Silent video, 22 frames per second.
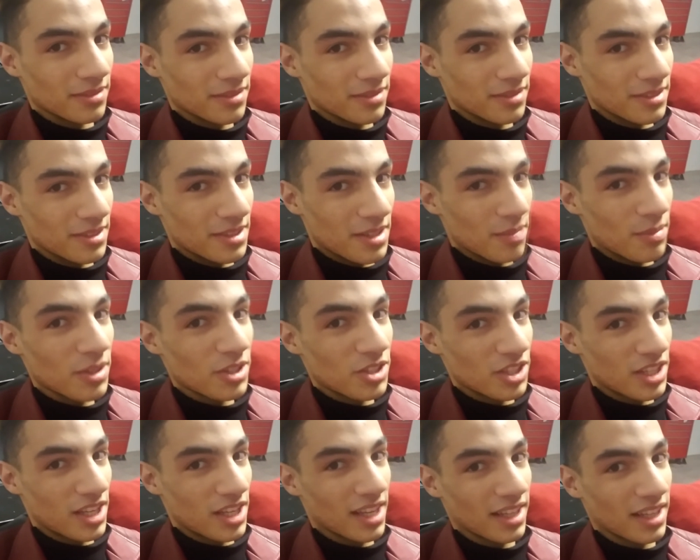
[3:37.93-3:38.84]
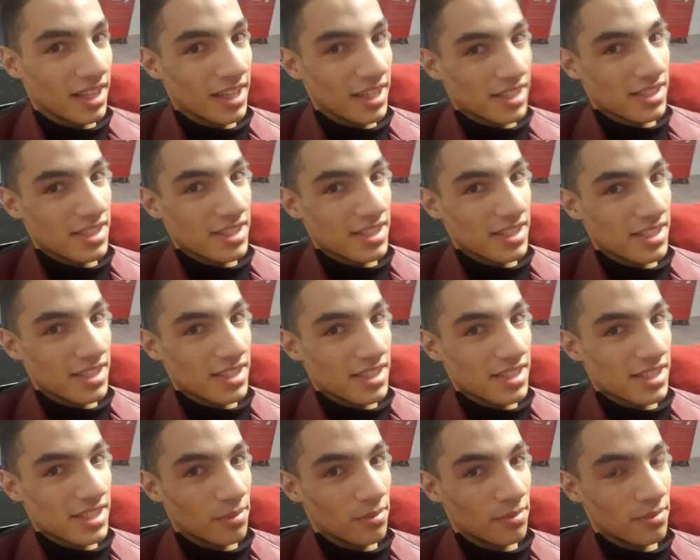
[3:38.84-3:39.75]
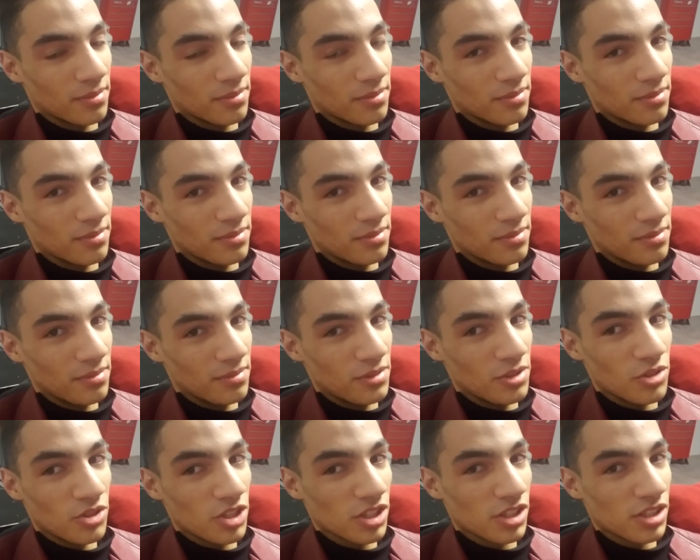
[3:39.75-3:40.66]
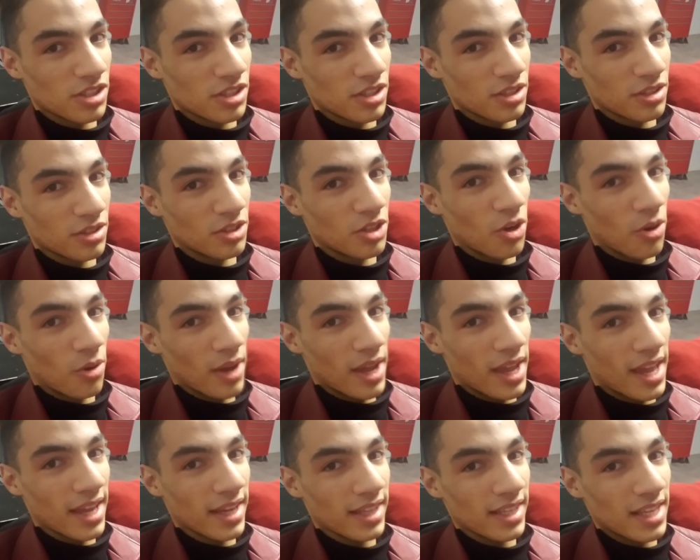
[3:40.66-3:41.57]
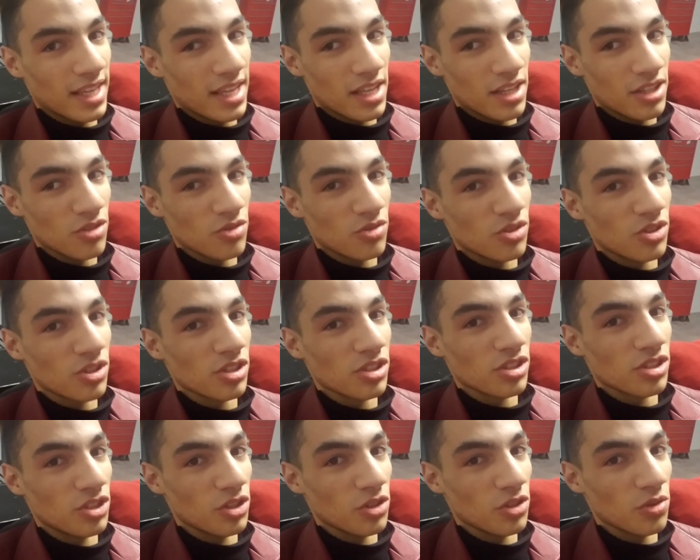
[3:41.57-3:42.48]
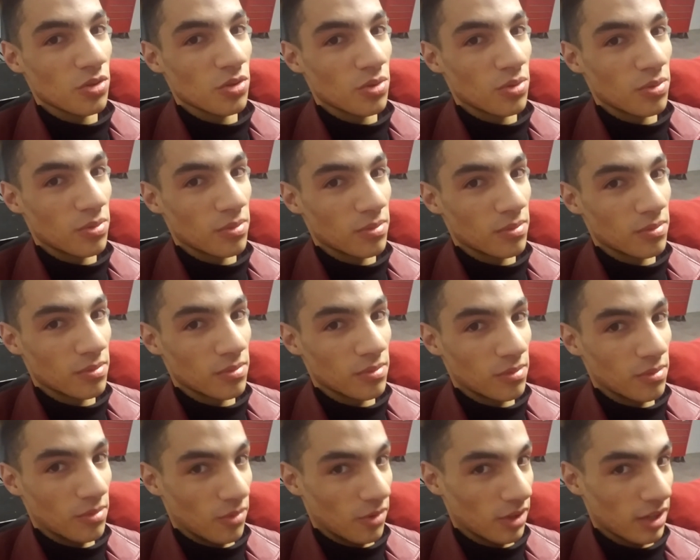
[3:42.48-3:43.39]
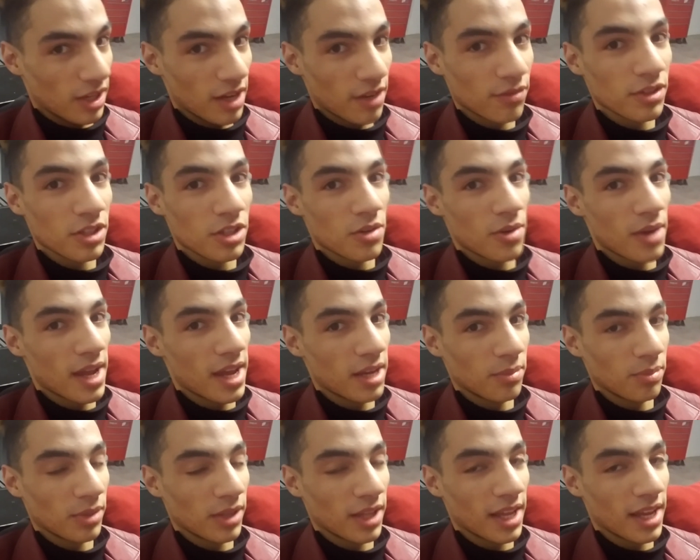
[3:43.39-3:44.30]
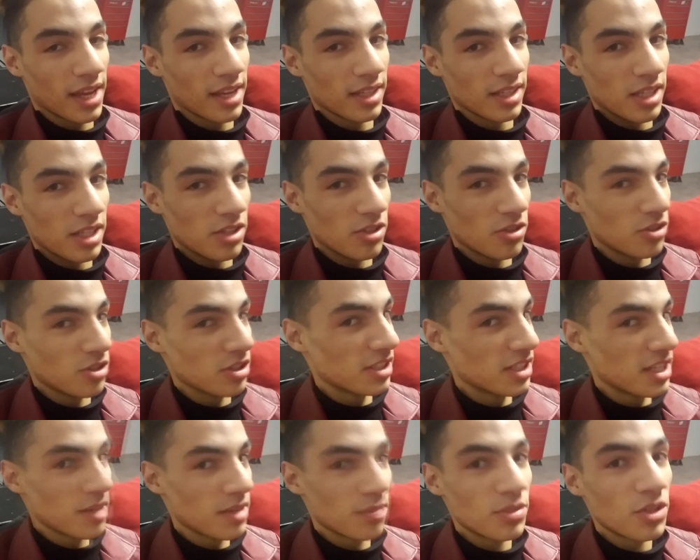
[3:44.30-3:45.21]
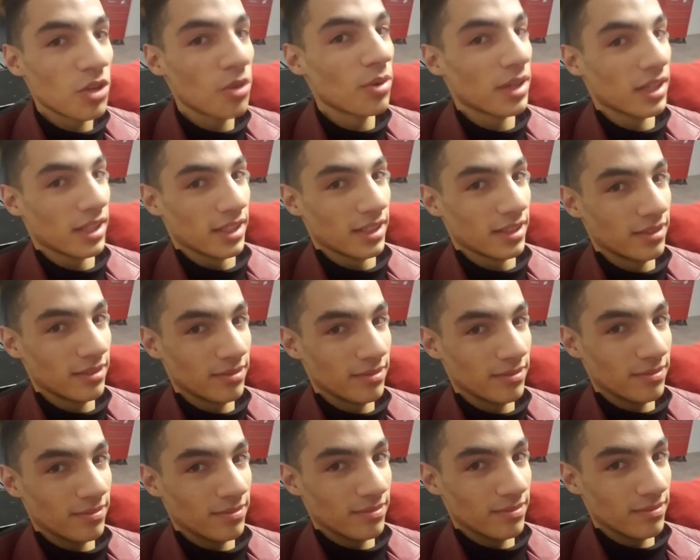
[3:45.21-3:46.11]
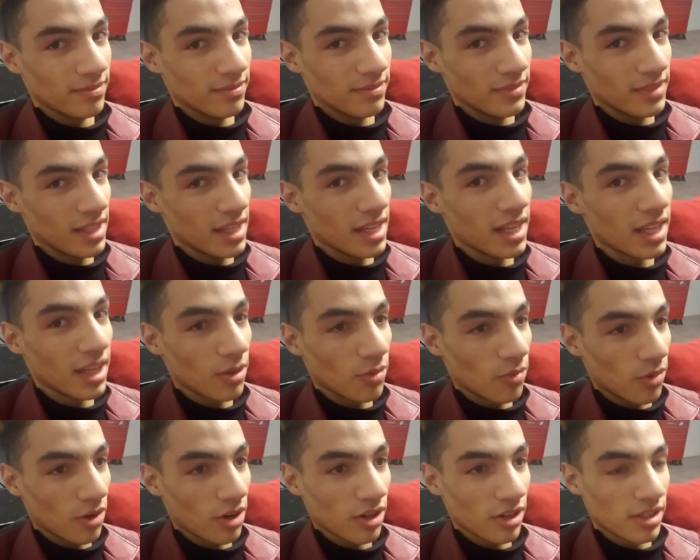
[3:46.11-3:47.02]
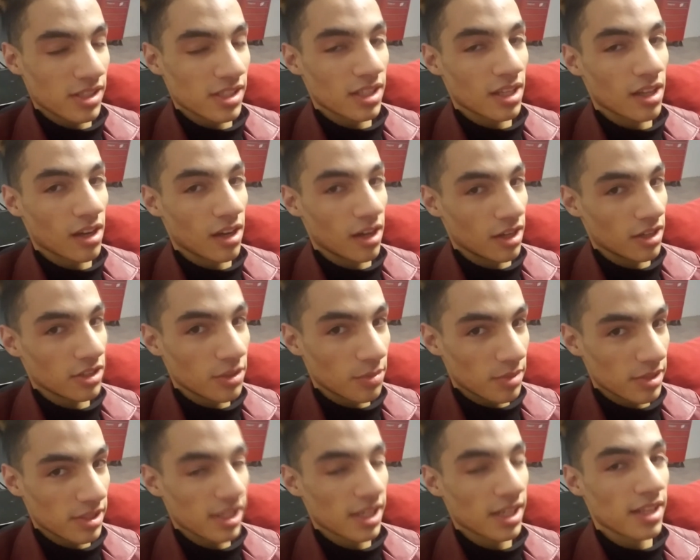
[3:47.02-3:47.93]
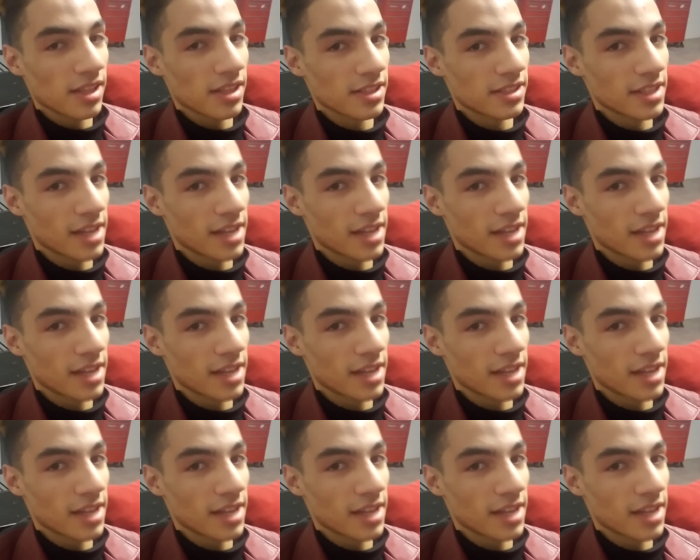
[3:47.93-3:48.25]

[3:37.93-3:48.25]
But you can't let it stop you. You just go ahead and you just do whatever you had planned and you just keep doing it. And it works 100% of the time.